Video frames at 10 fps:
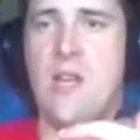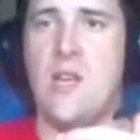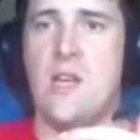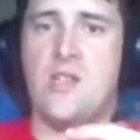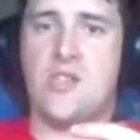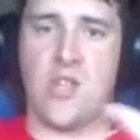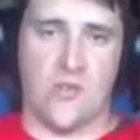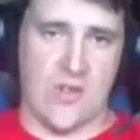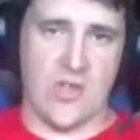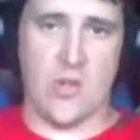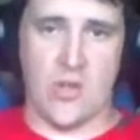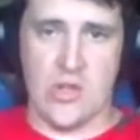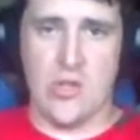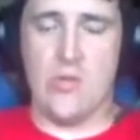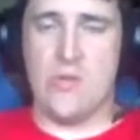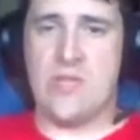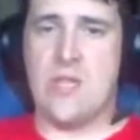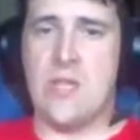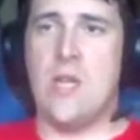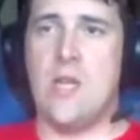service you're going to use.
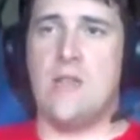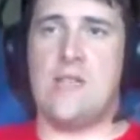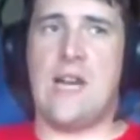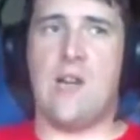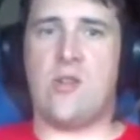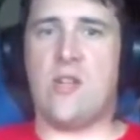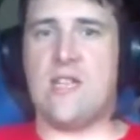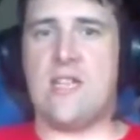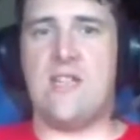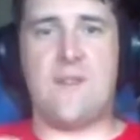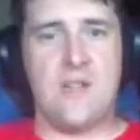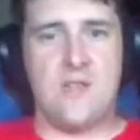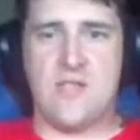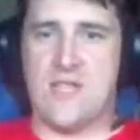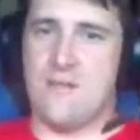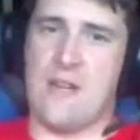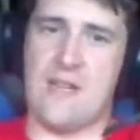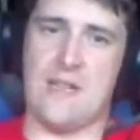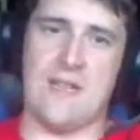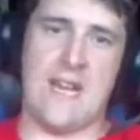Now, Cricket, if I use it in
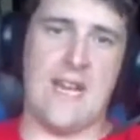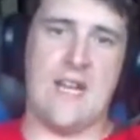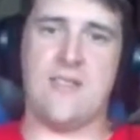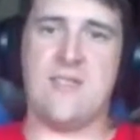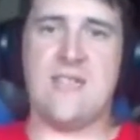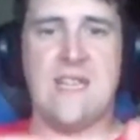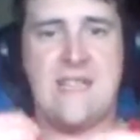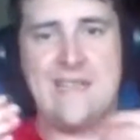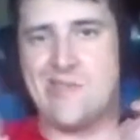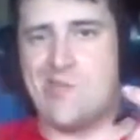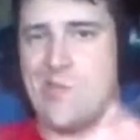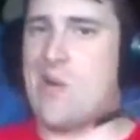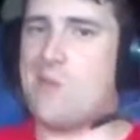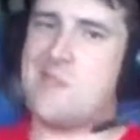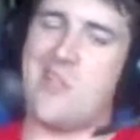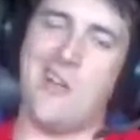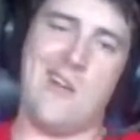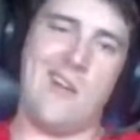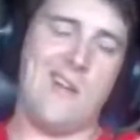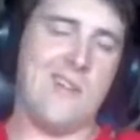my house, it drops
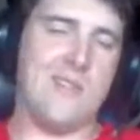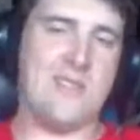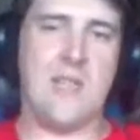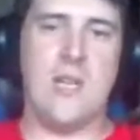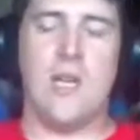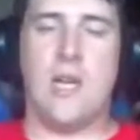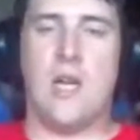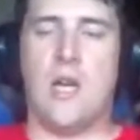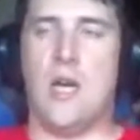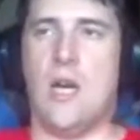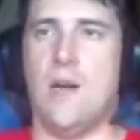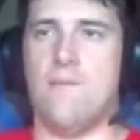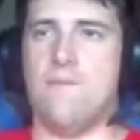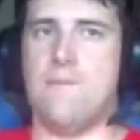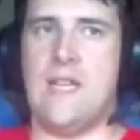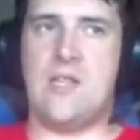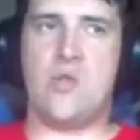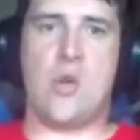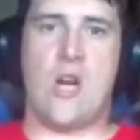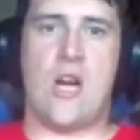calls, it
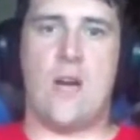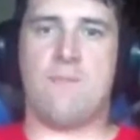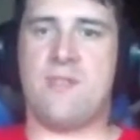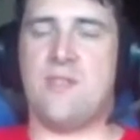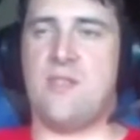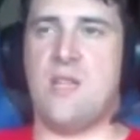drops